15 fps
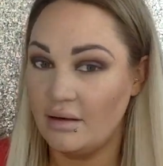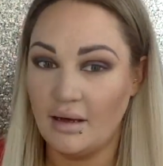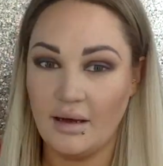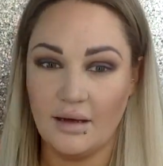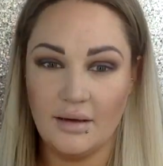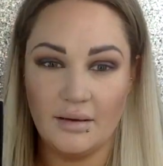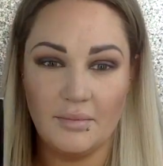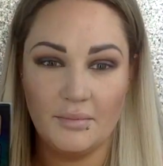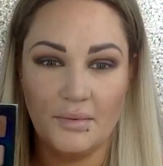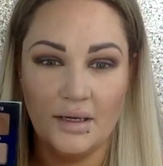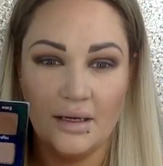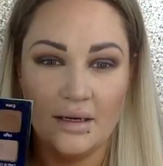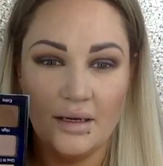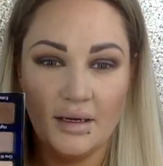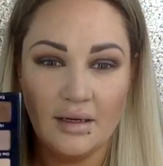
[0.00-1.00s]

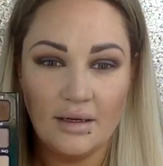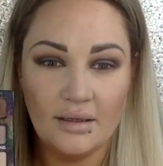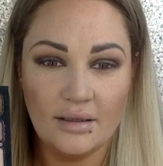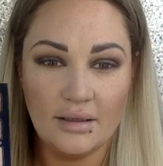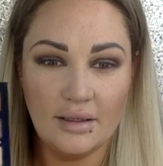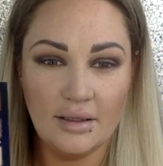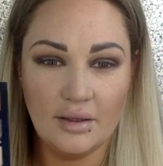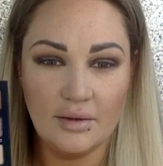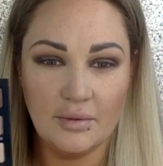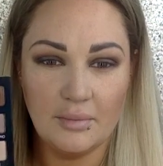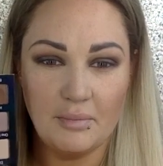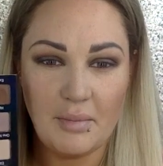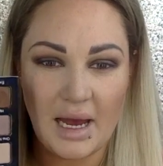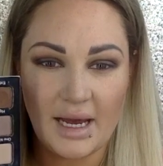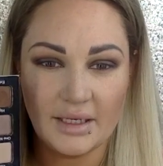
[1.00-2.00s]
you know,
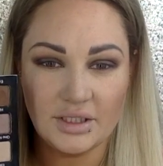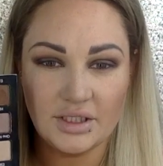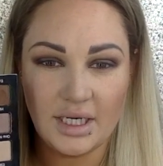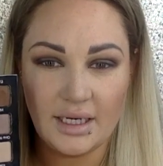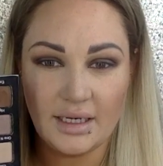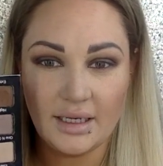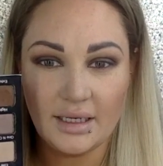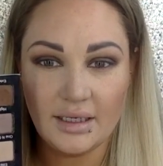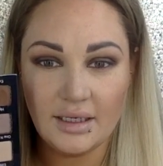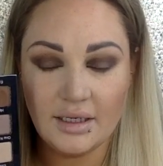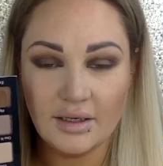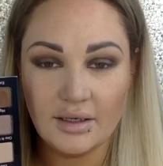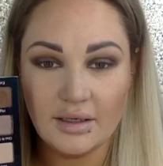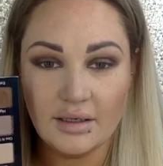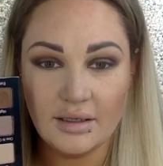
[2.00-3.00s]
matte shade in
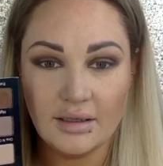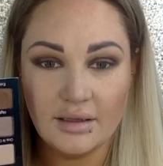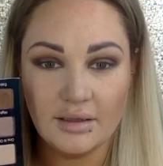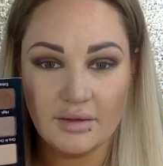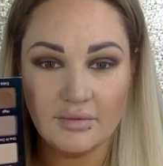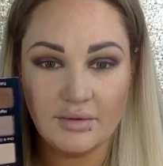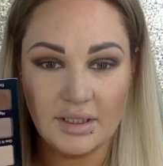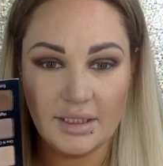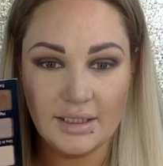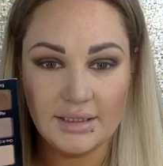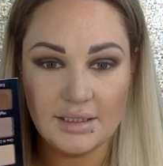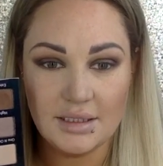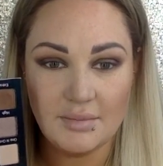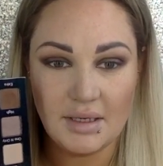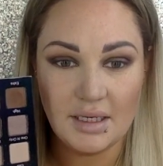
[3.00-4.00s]
here. There really
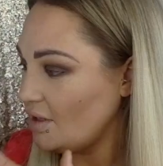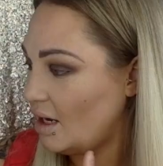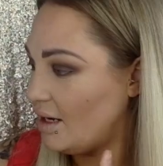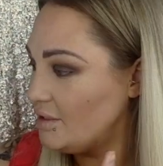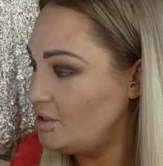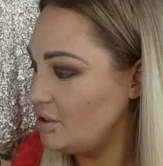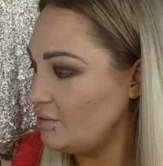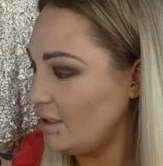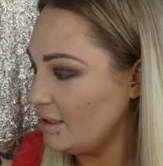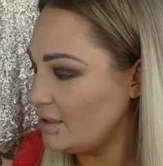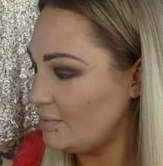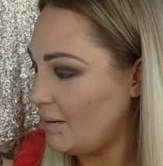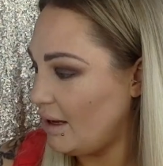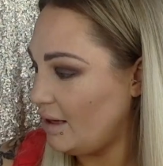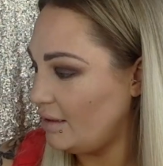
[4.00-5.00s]
needs to be. I do like
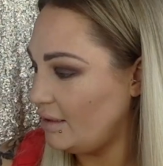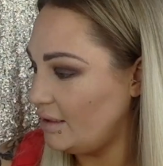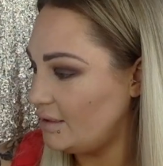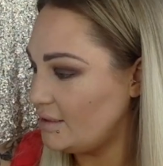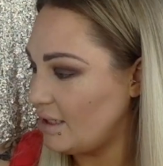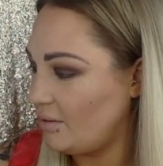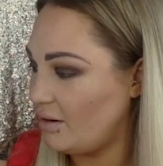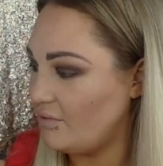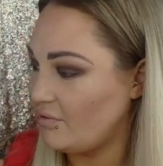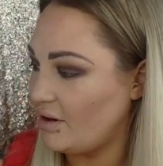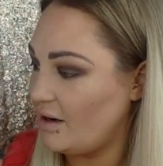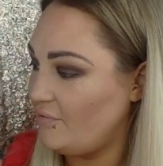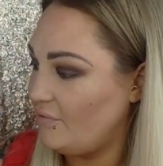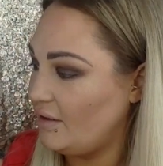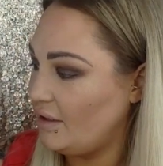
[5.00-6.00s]
the palette. However,
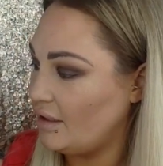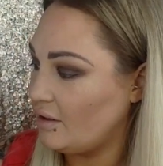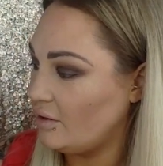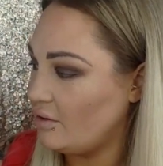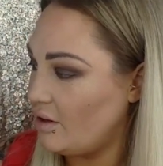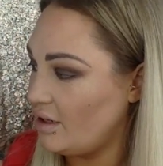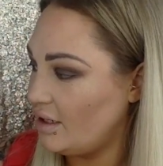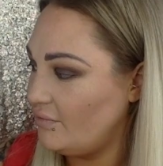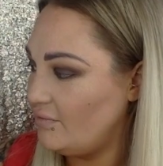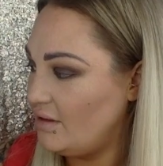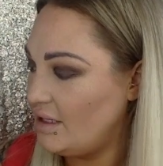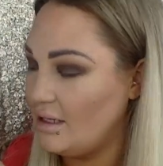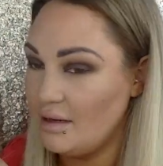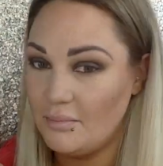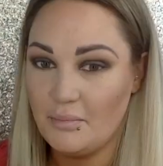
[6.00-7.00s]
I feel like a lot of
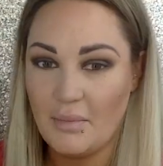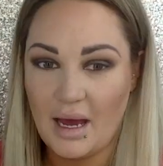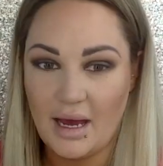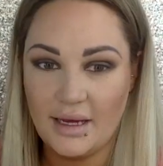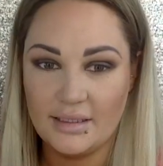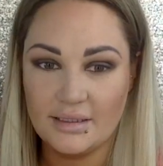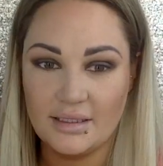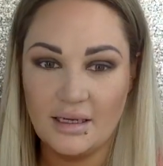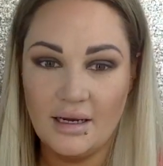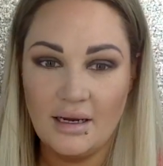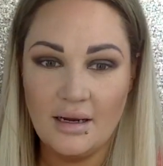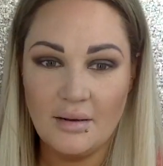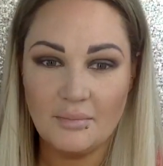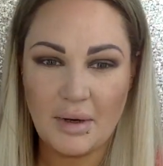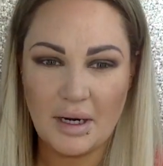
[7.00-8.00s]
the matte
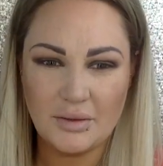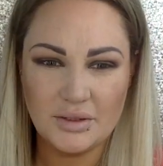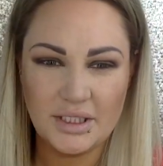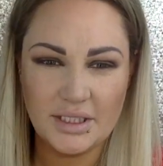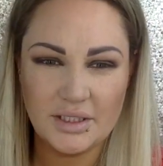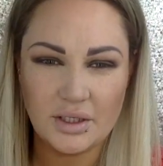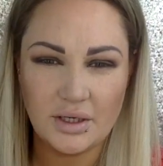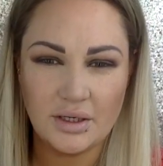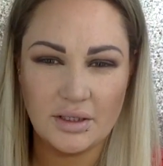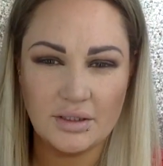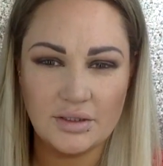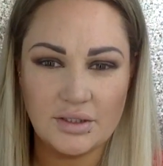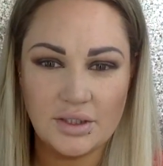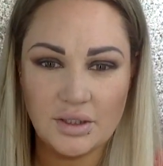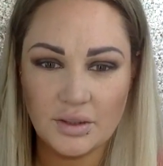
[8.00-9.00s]
brown shades are
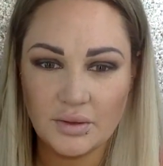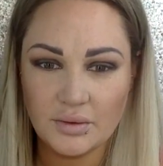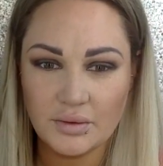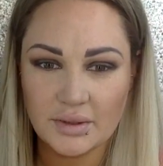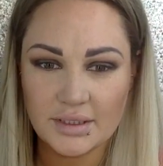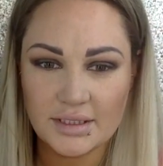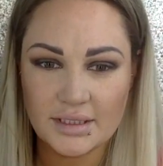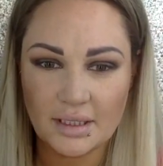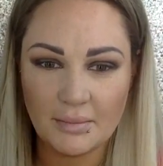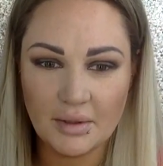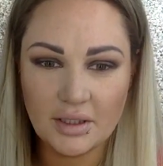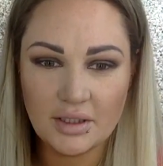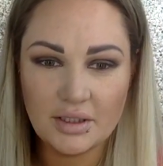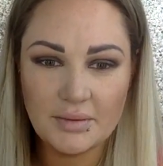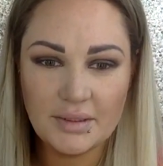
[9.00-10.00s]
too
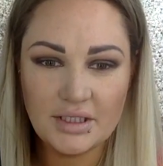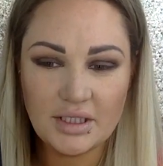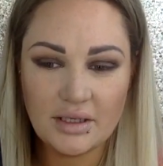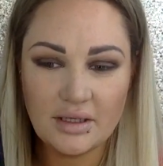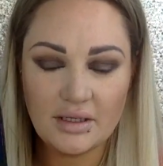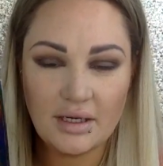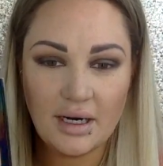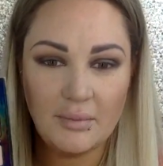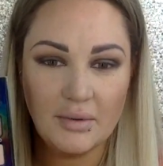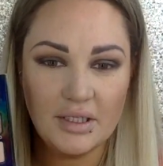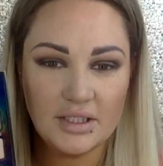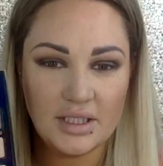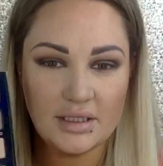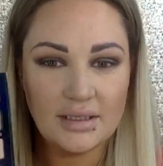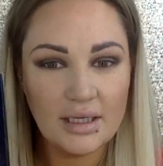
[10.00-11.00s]
similar to each other. I
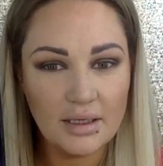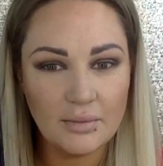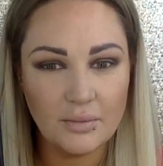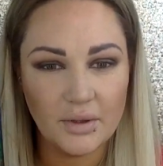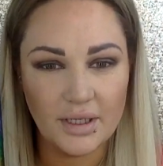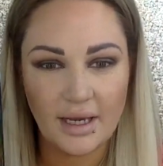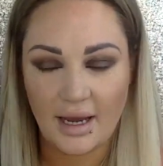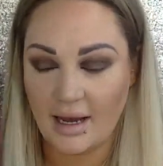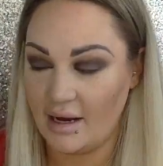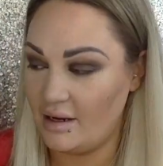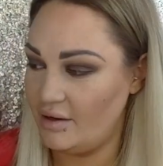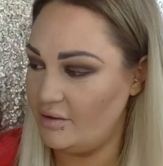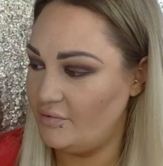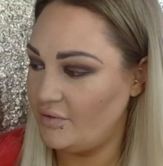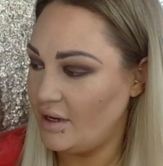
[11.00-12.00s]
wish that they would
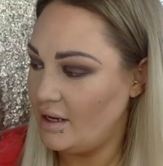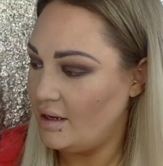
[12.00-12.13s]
have